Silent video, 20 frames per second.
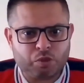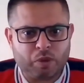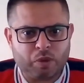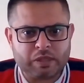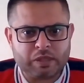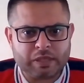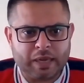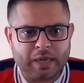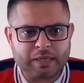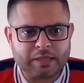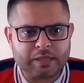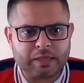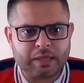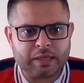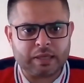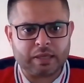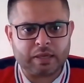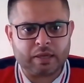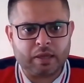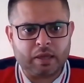2018
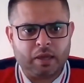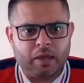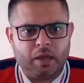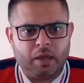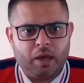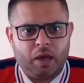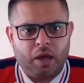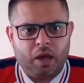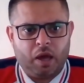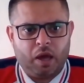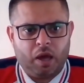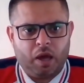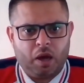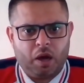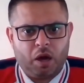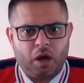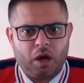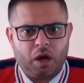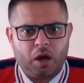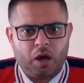
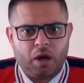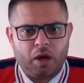are